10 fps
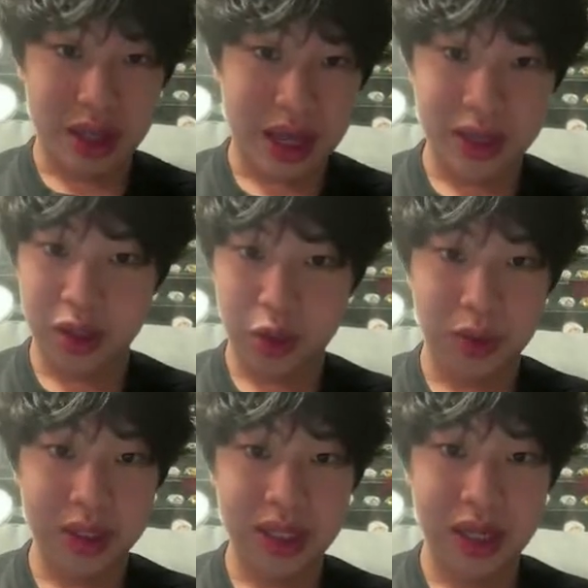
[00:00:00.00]
And no
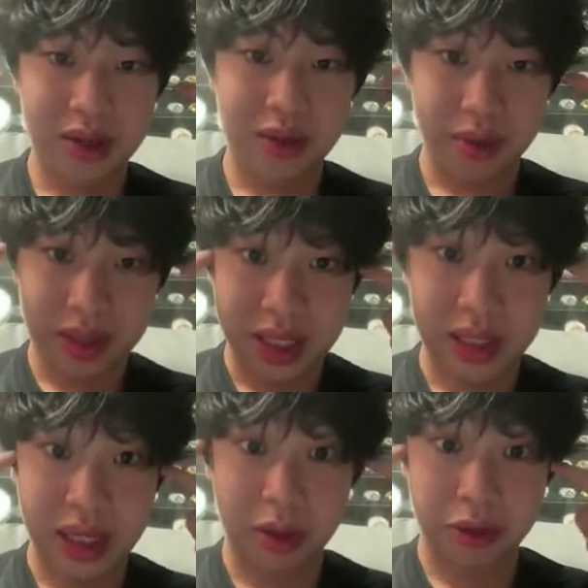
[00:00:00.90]
one can take
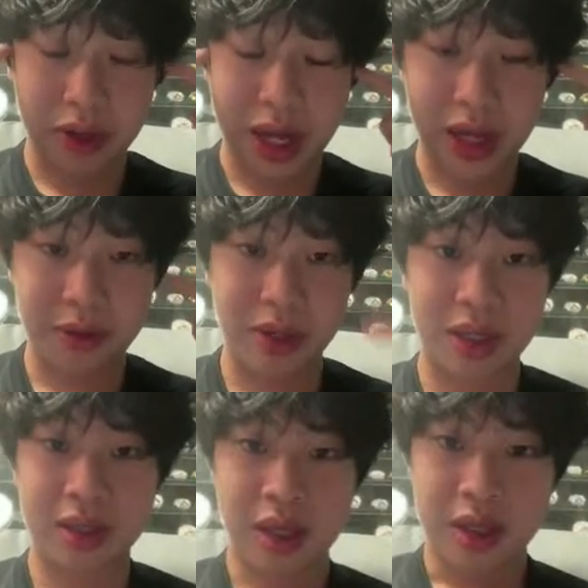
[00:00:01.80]
that off your head,
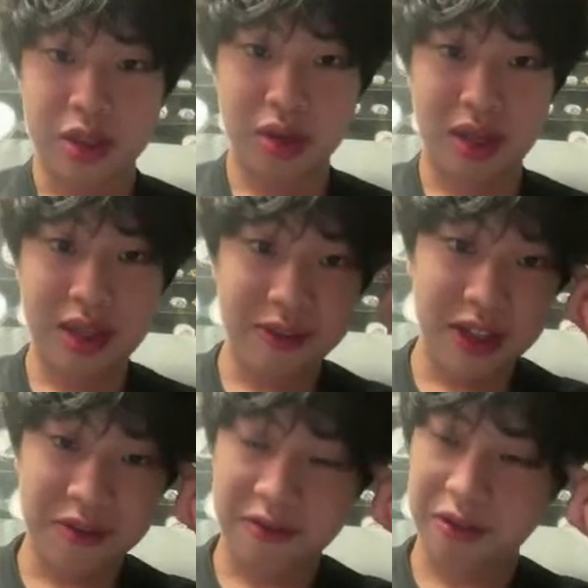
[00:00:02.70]
right? So even
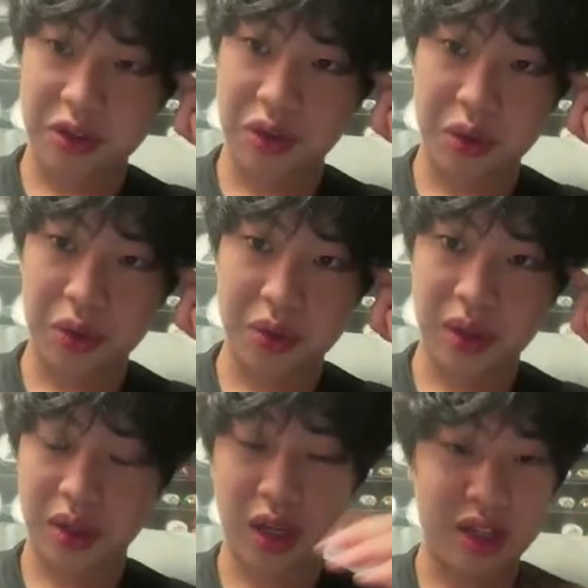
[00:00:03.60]
if you
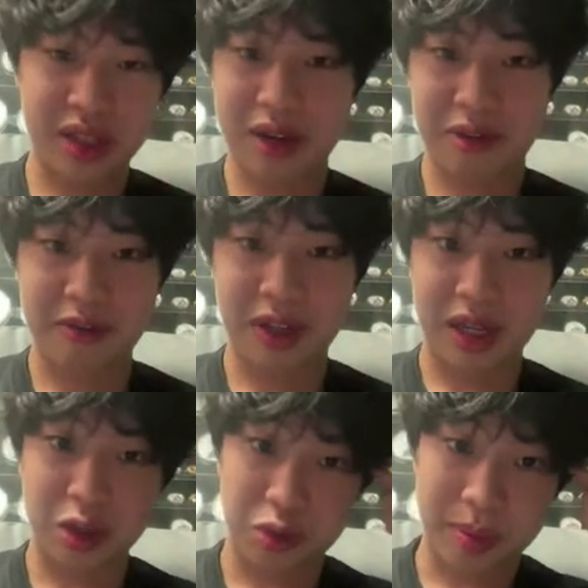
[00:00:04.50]
lost everything
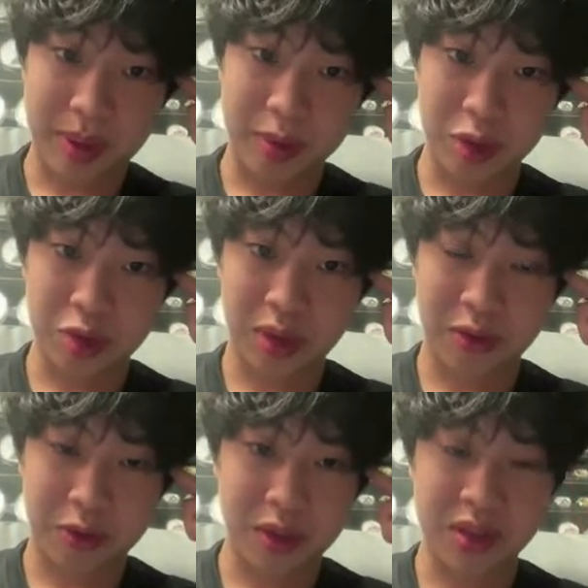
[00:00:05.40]
and you remember those
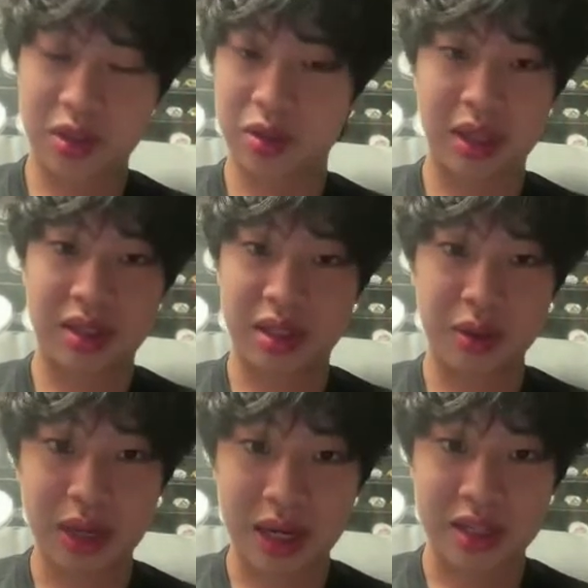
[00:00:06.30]
12 words, you can still
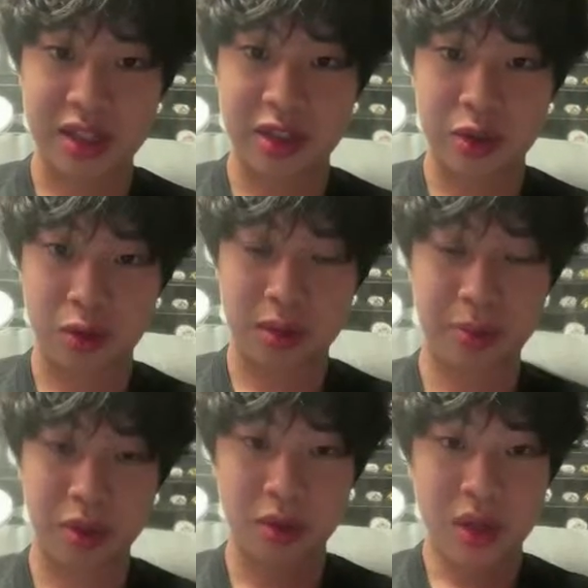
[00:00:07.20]
get access to your
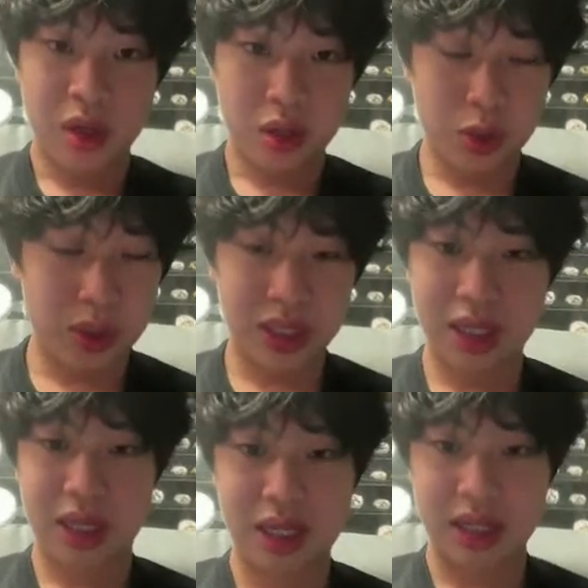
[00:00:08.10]
crypto. No one
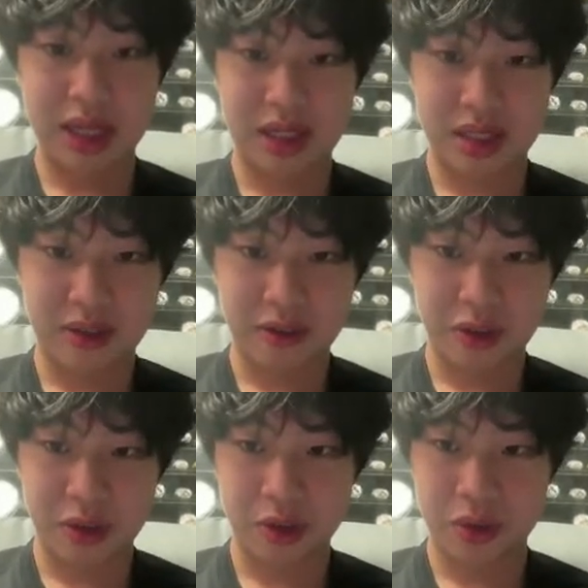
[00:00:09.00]
can get that except for
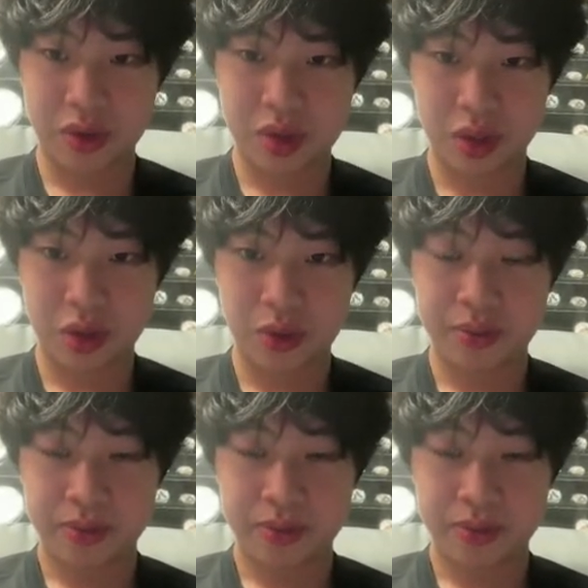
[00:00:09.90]
you. So